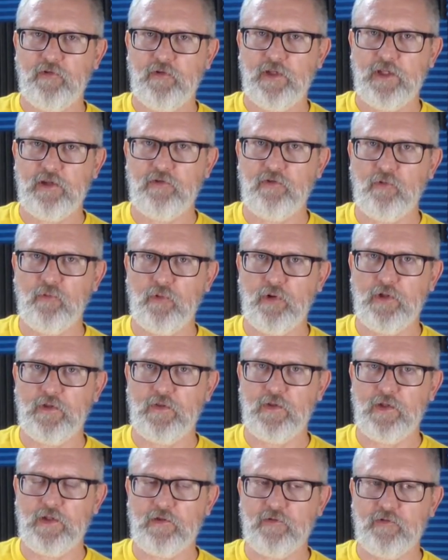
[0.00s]
he's the one
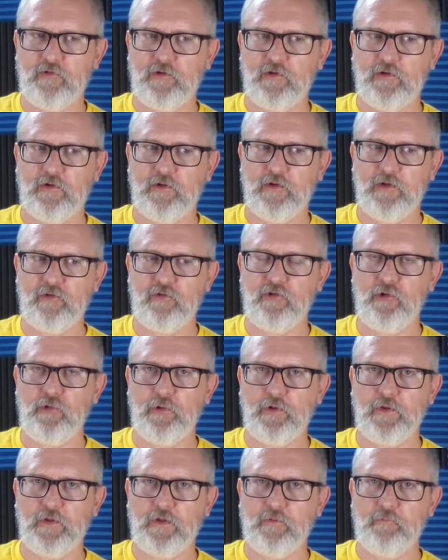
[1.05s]
that is
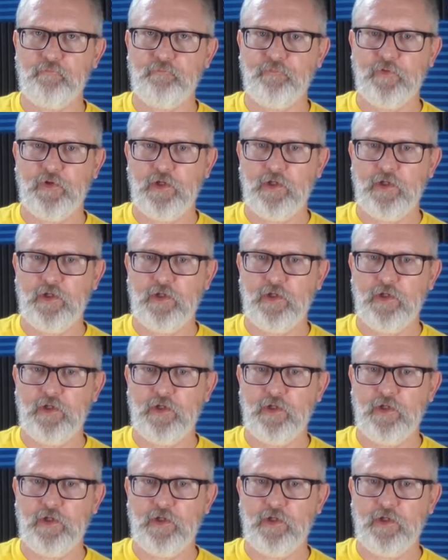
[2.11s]
doing them.